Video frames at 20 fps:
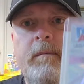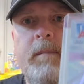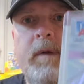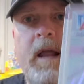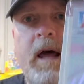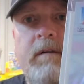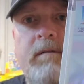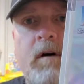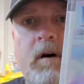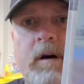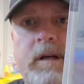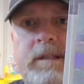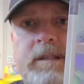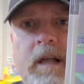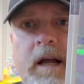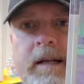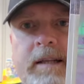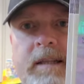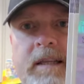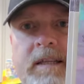But I've always
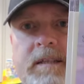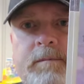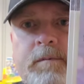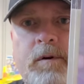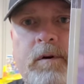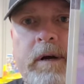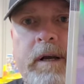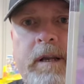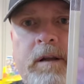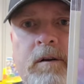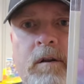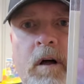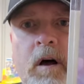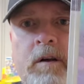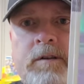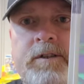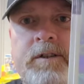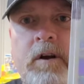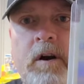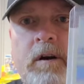liked these perennial
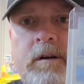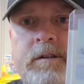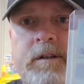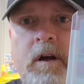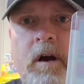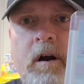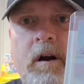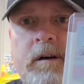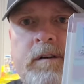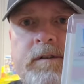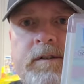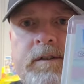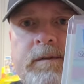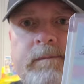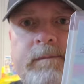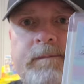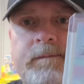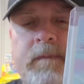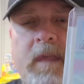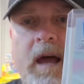All-Stars cards.
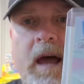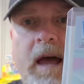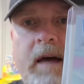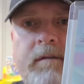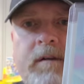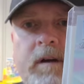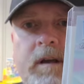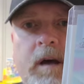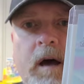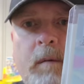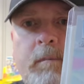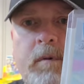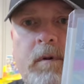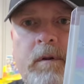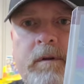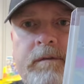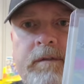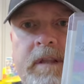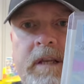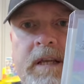I have a
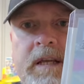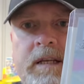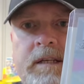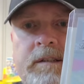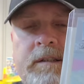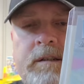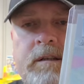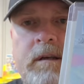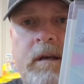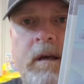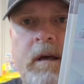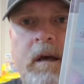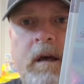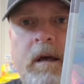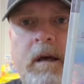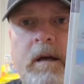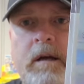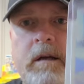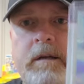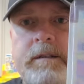couple of these
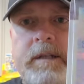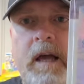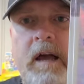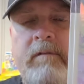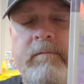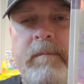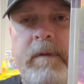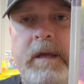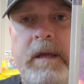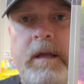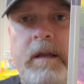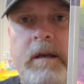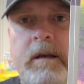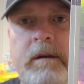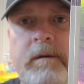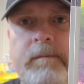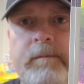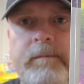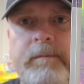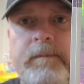because I've
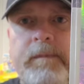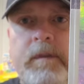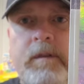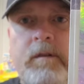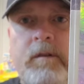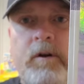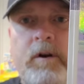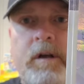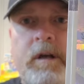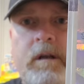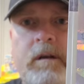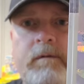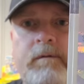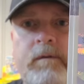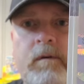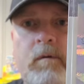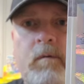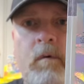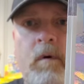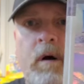been looking
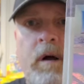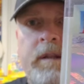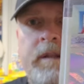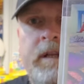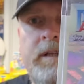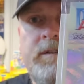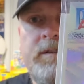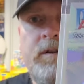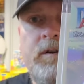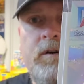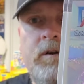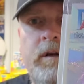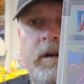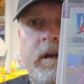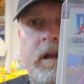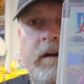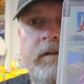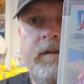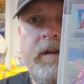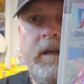for one that's good
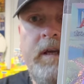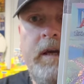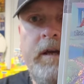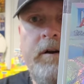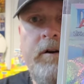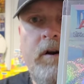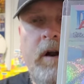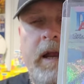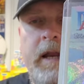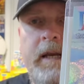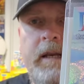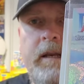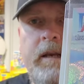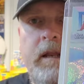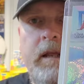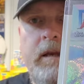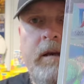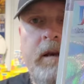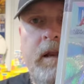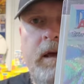enough to get graded.
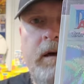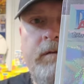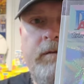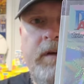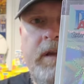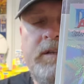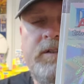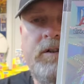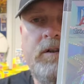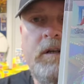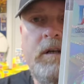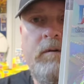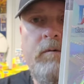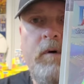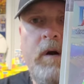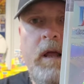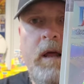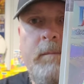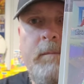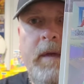And eventually
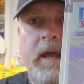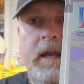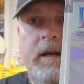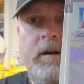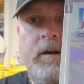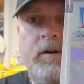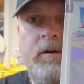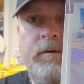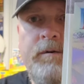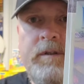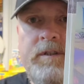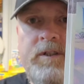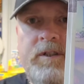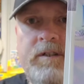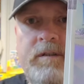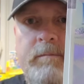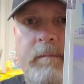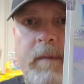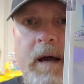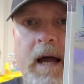what I may do is
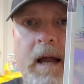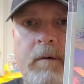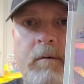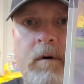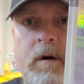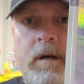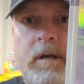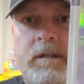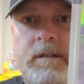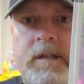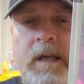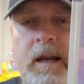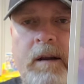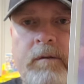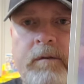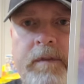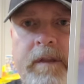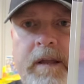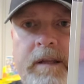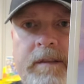just buy one because I
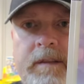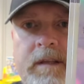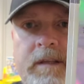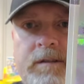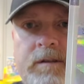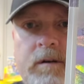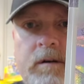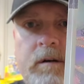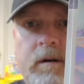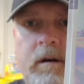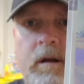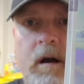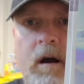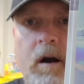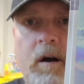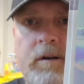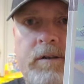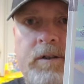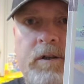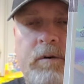don't think these
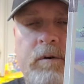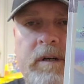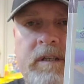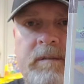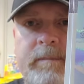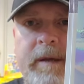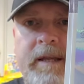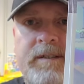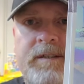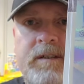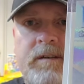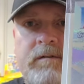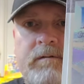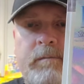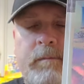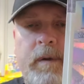are too expensive.